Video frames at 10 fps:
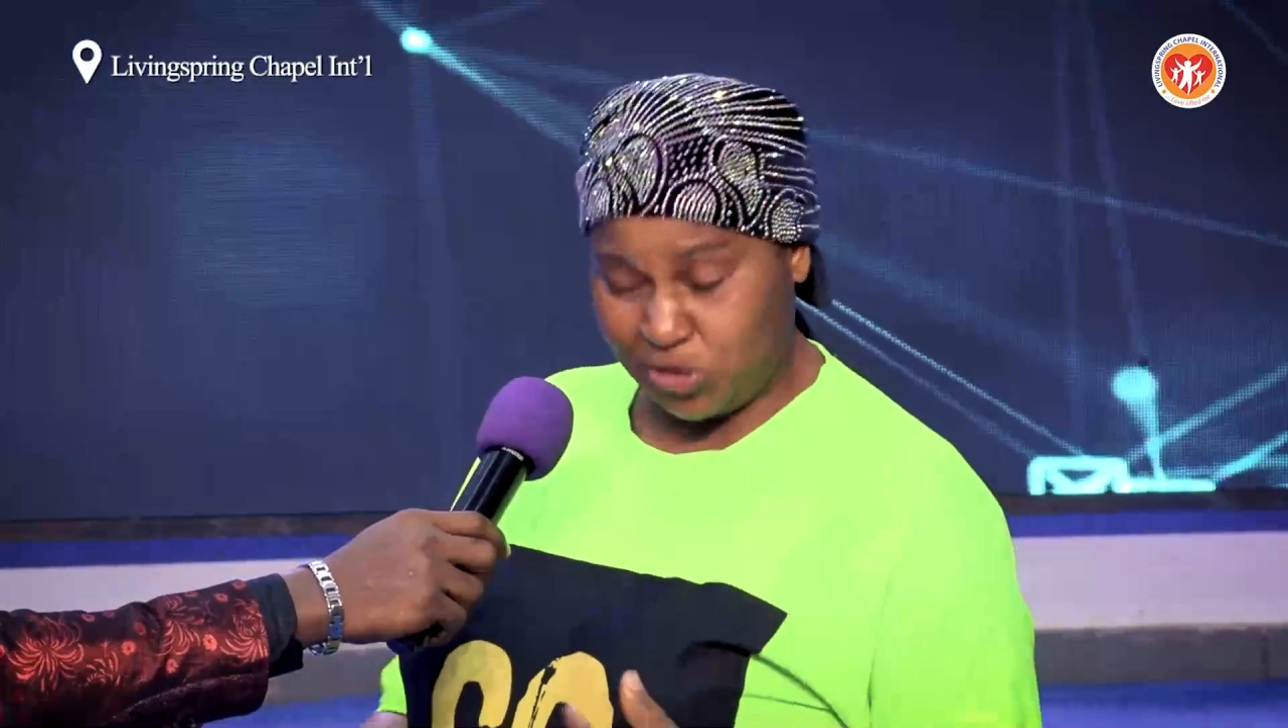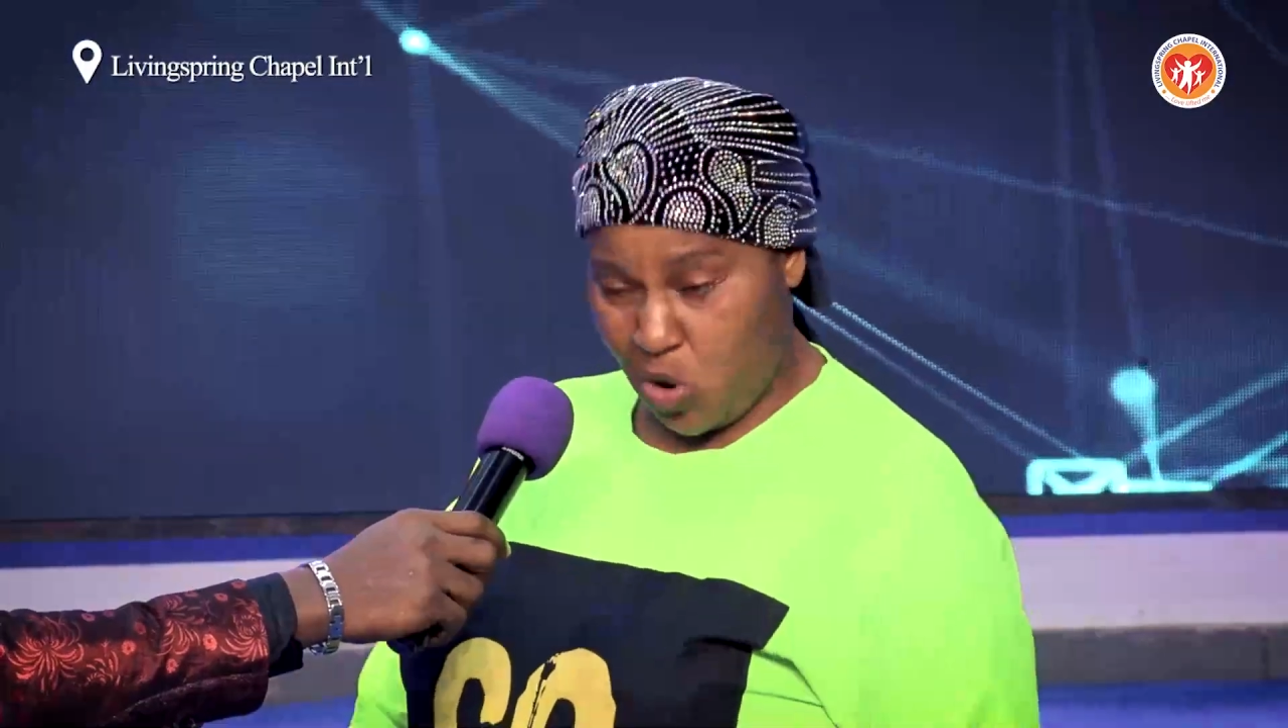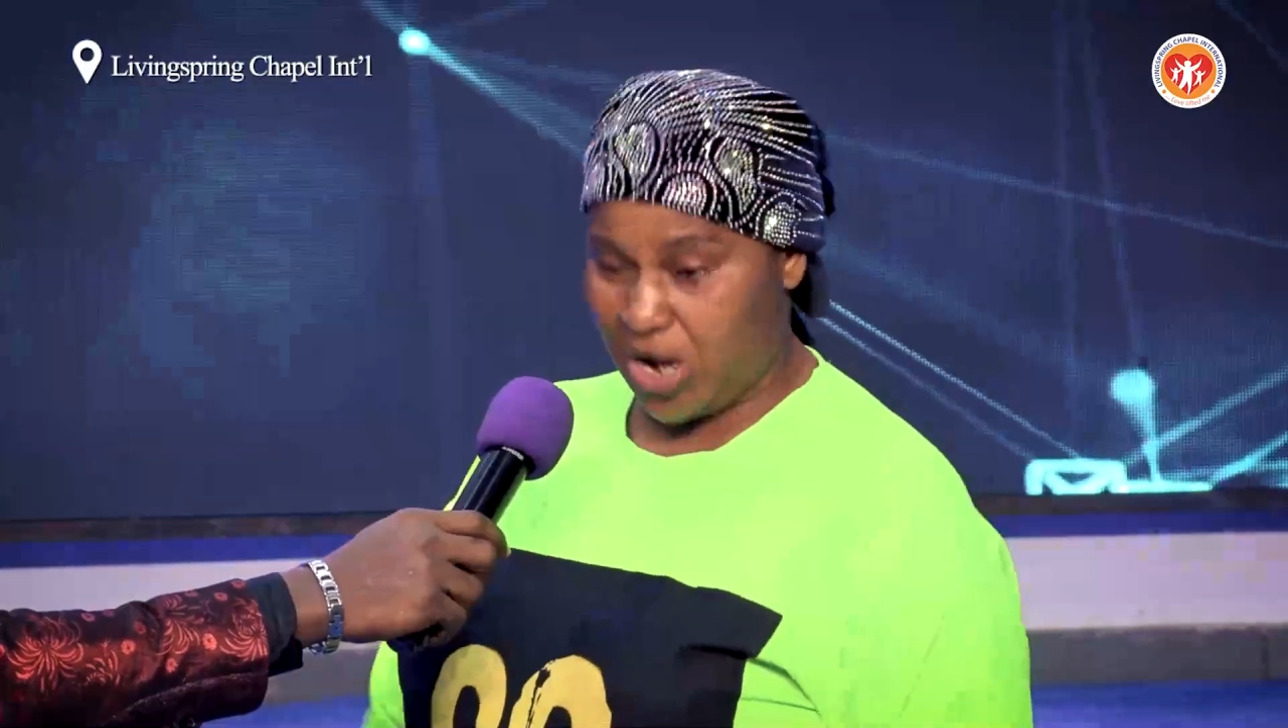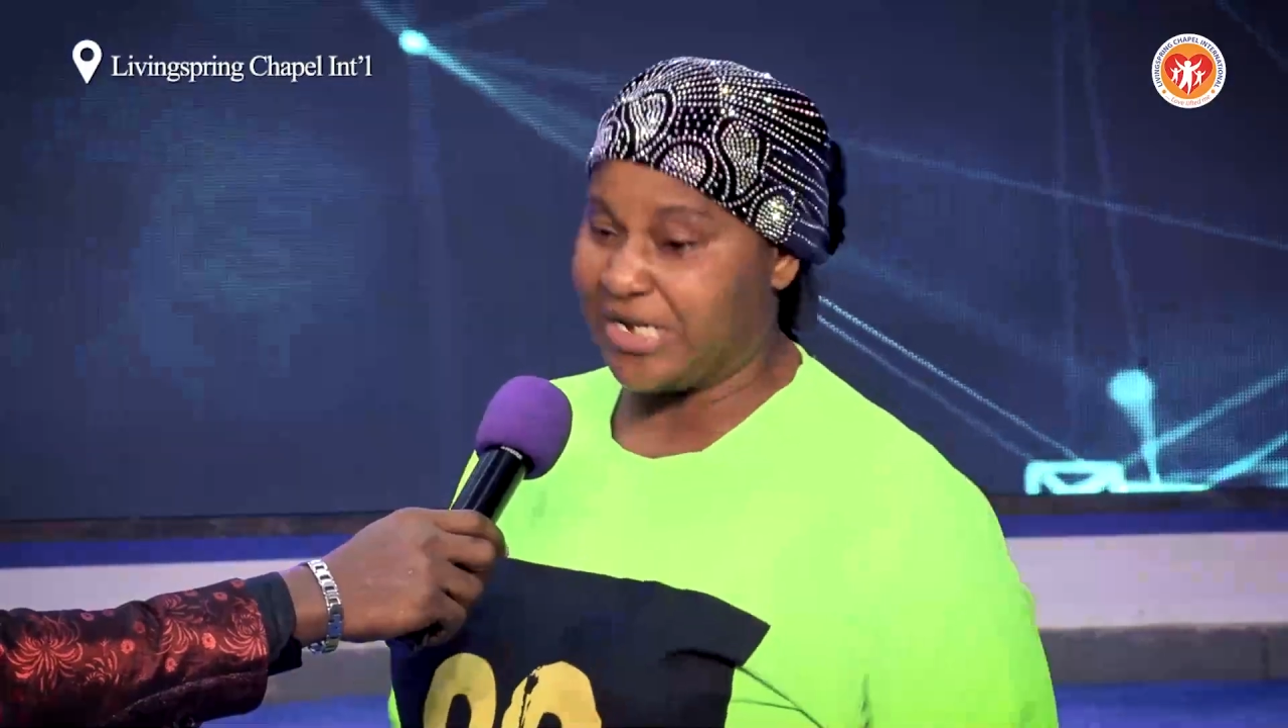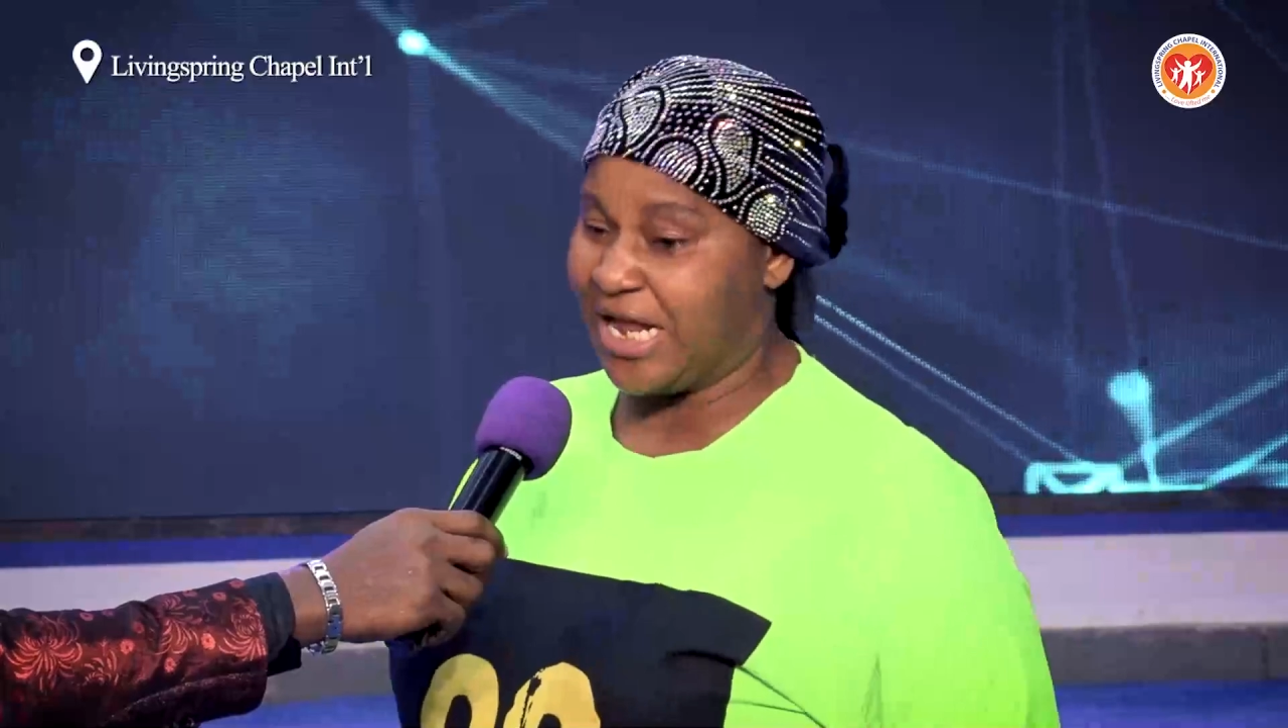it's work